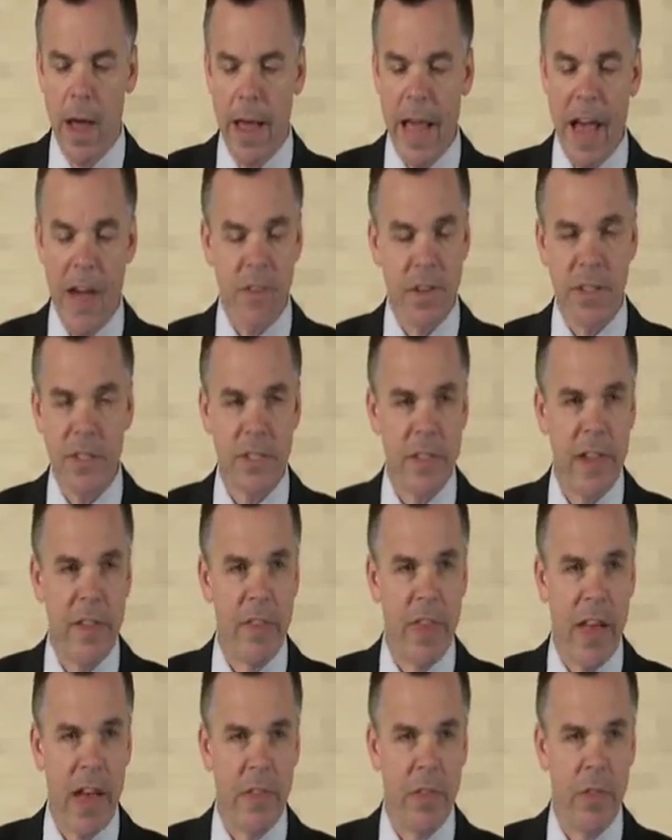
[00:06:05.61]
Having
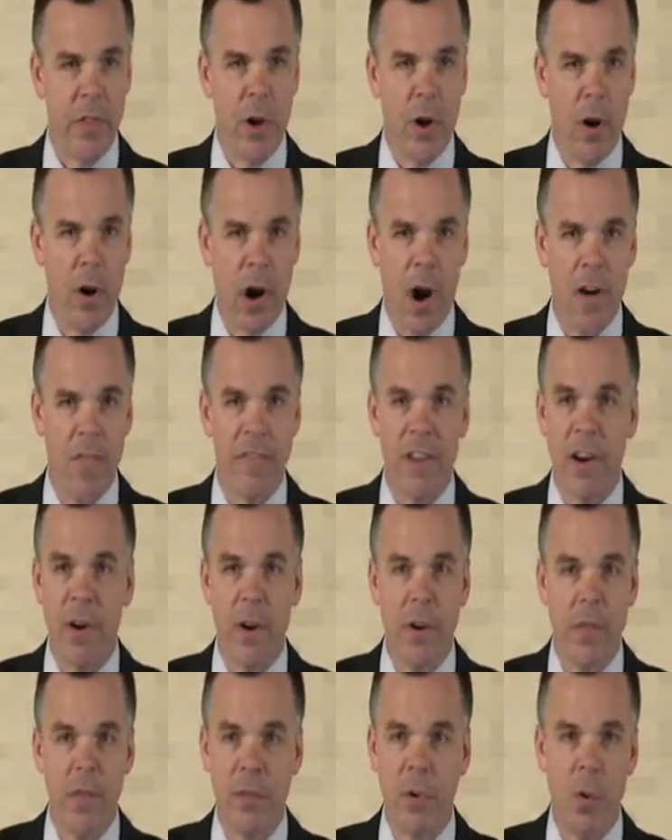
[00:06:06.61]
said that, there are
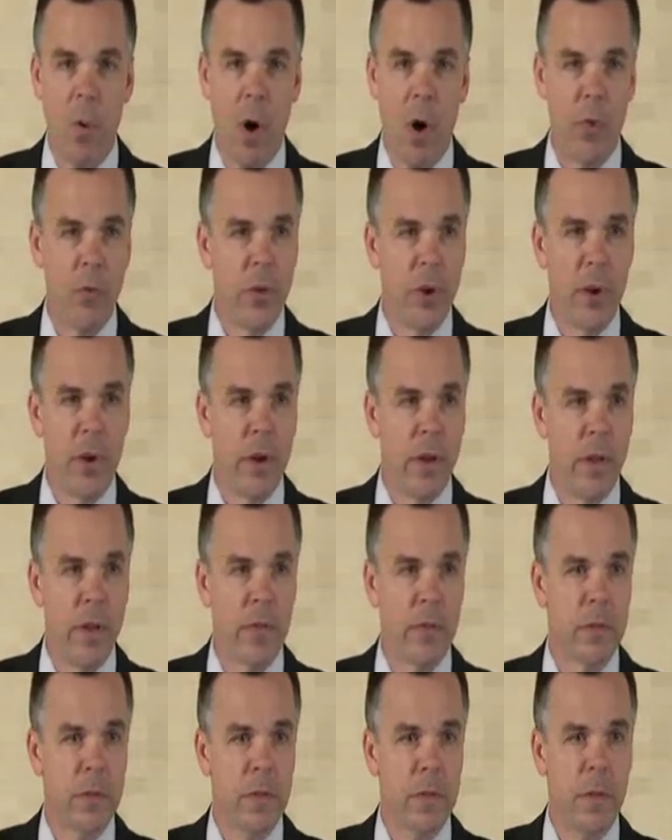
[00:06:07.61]
very few
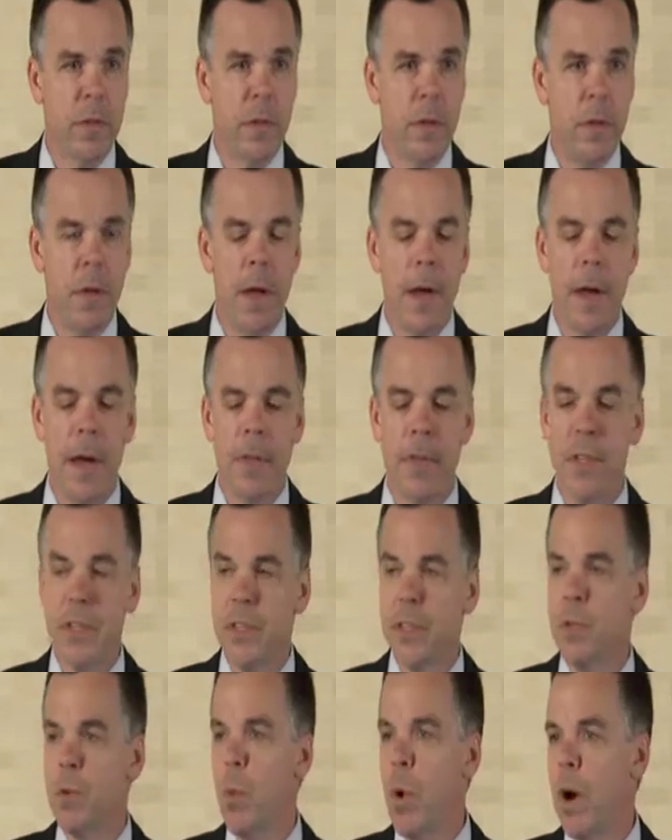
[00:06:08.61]
alternatives.
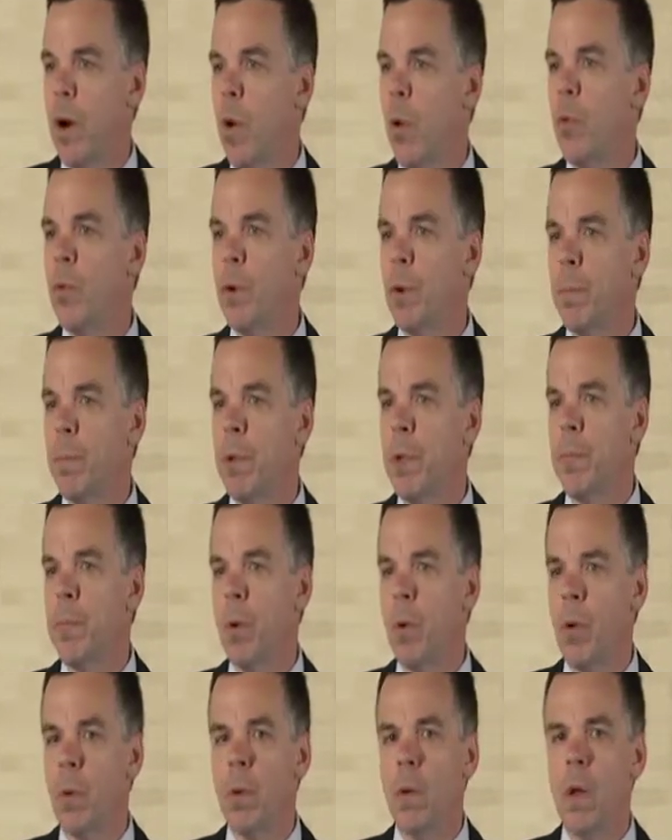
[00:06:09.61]
This is where older
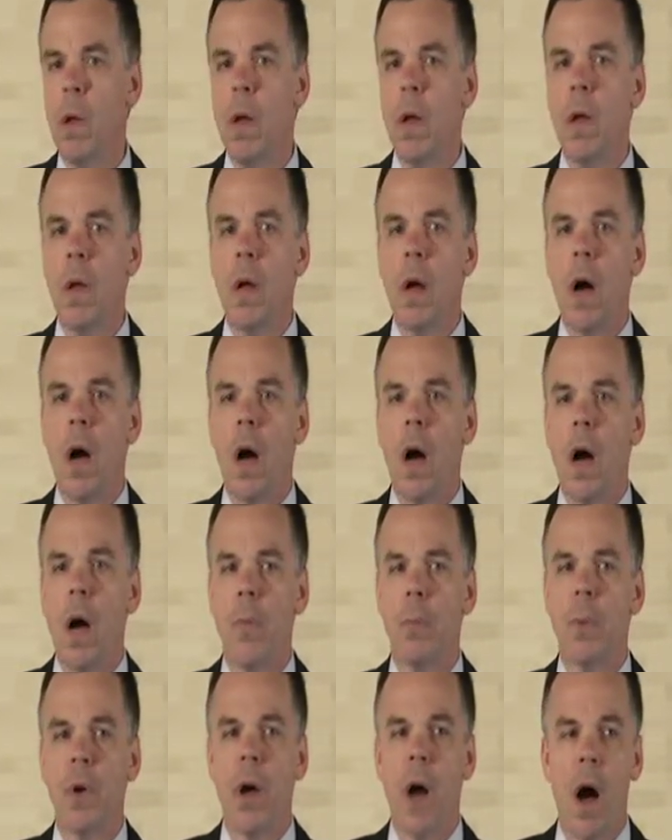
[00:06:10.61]
people
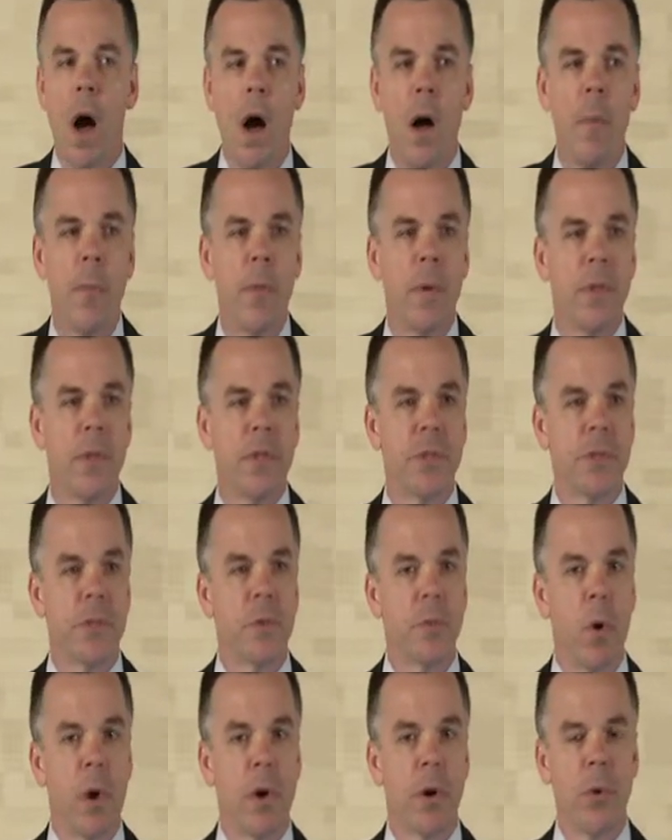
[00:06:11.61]
come. This
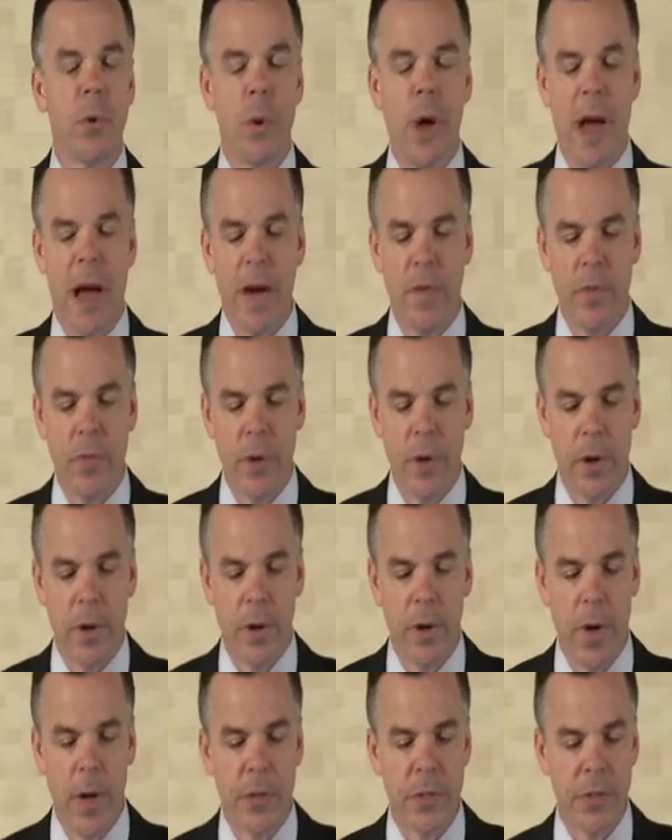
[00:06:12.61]
is where you have
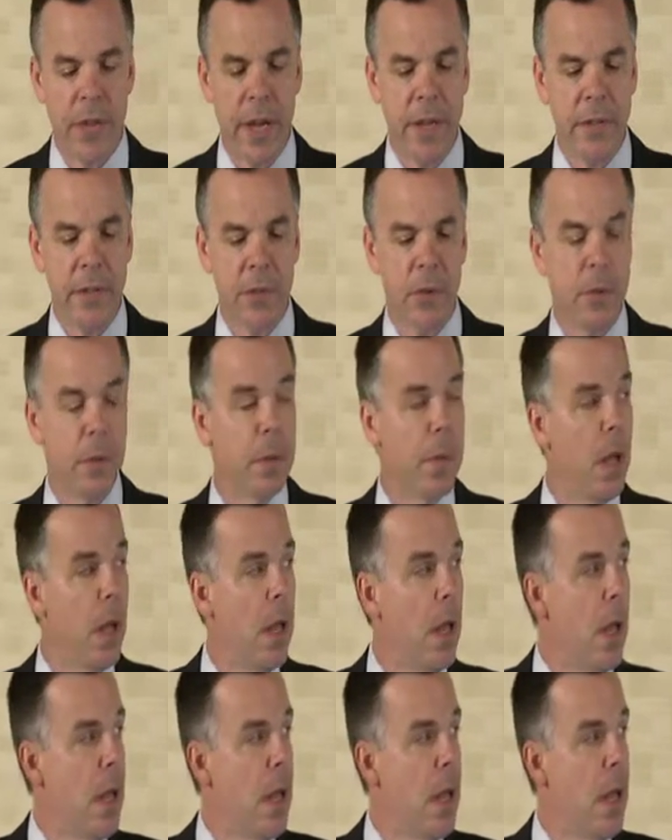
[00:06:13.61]
their attention.